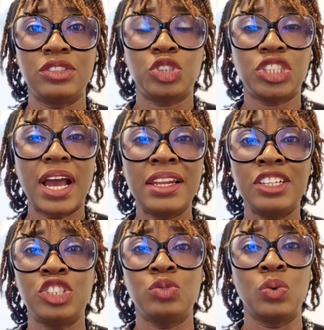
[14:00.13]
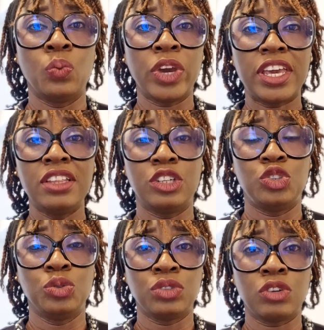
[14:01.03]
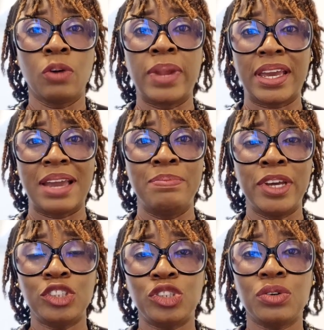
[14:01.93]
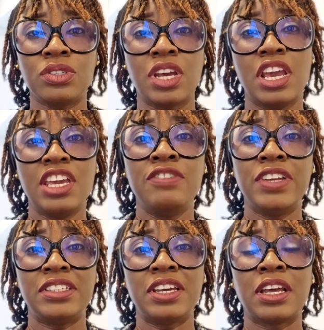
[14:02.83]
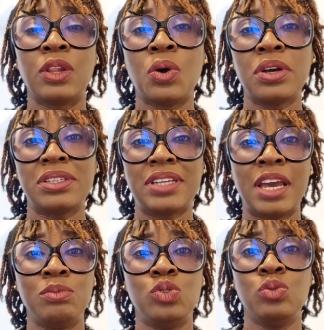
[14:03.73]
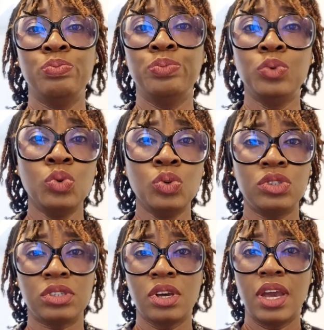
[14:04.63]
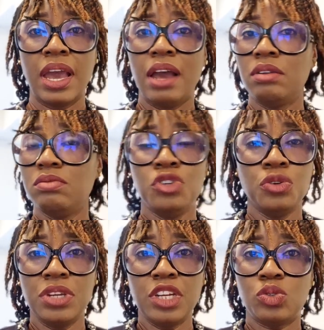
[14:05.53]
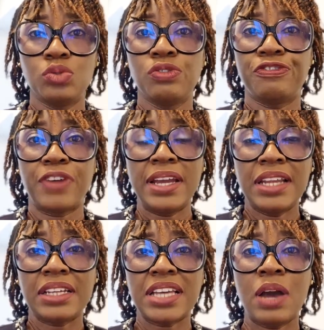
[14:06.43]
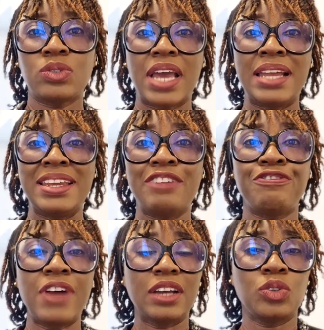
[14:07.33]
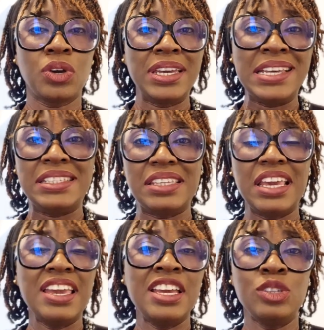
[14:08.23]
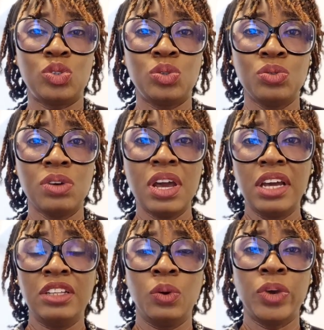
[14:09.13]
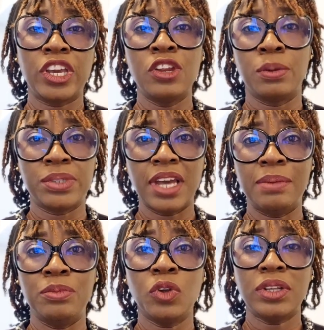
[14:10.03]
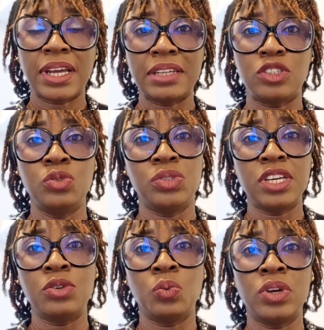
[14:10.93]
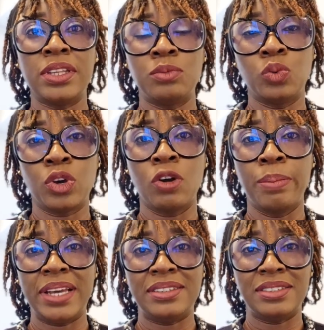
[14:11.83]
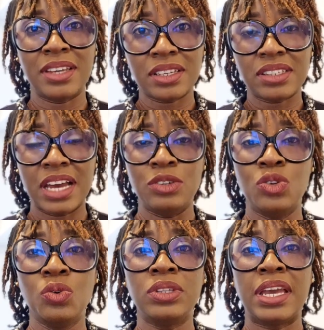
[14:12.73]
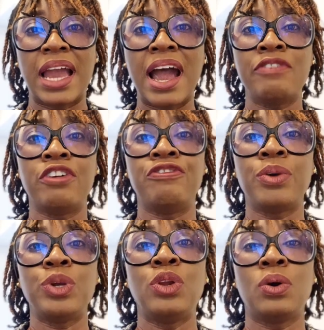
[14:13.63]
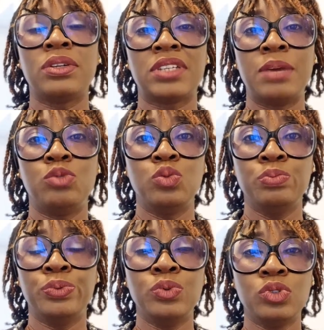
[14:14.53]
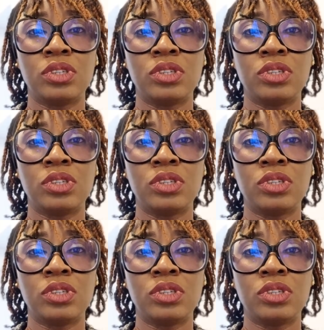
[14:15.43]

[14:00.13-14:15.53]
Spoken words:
challenges with waking the children up, like I mentioned. If they take a longer time to boot, you need to find that out and factor it into the waking up time. Not that you say you want them to wake up by 6 and they have a very long time to boot,